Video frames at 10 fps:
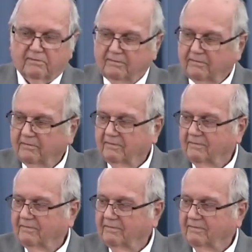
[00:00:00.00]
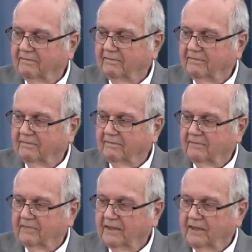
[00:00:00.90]

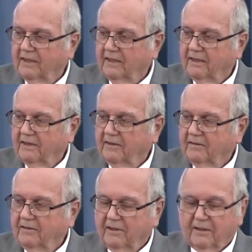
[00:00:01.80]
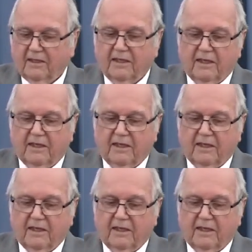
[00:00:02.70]
Nobody speaks.